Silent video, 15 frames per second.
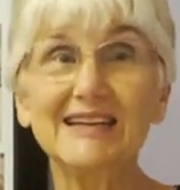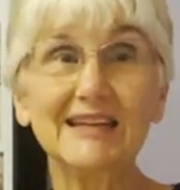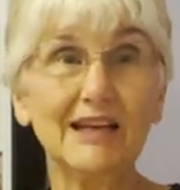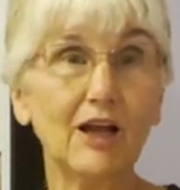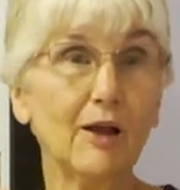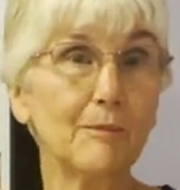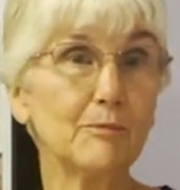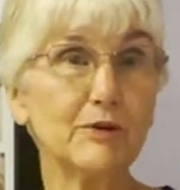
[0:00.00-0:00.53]
and
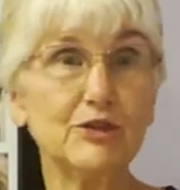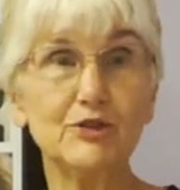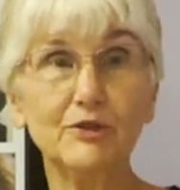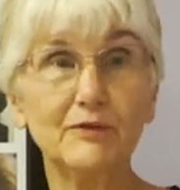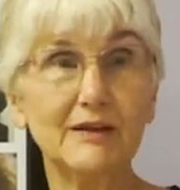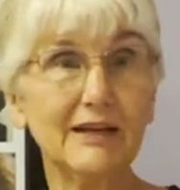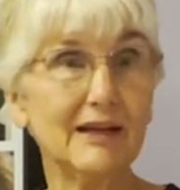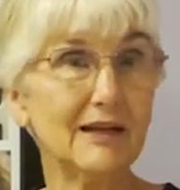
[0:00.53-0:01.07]
help
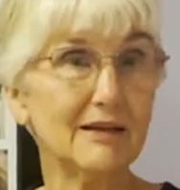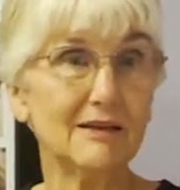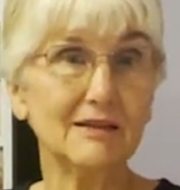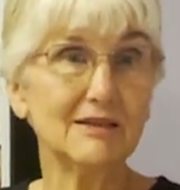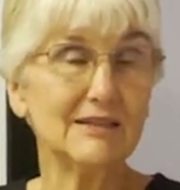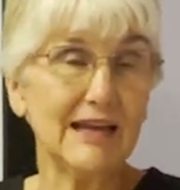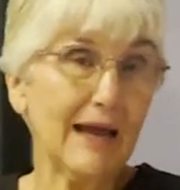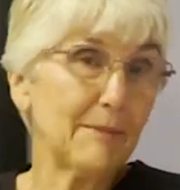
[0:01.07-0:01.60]

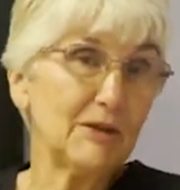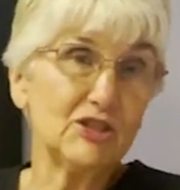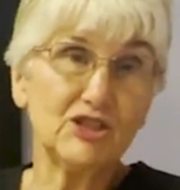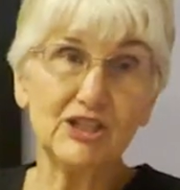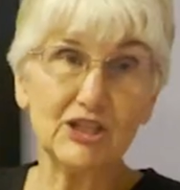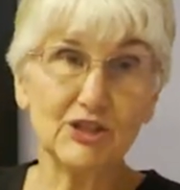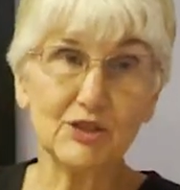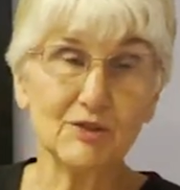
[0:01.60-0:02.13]
rejuvenate damaged
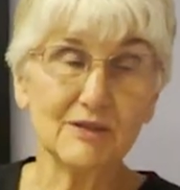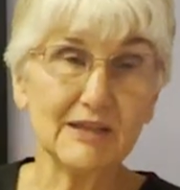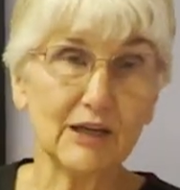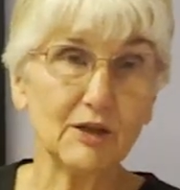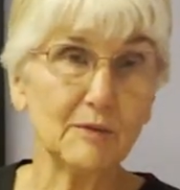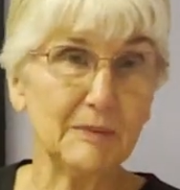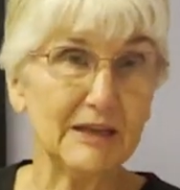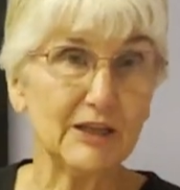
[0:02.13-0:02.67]
tissues that
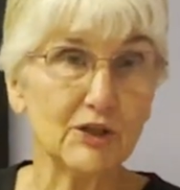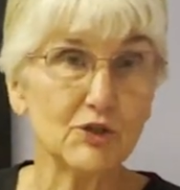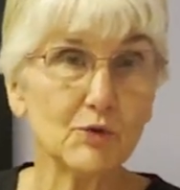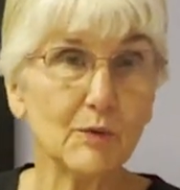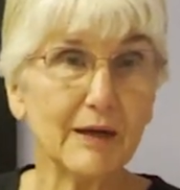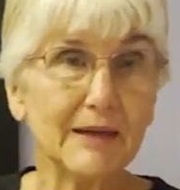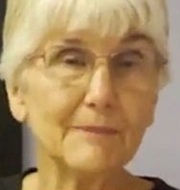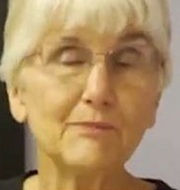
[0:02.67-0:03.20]
could be in a
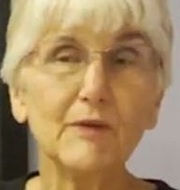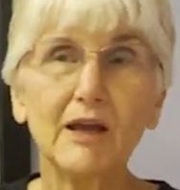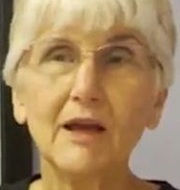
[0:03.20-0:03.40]
joint.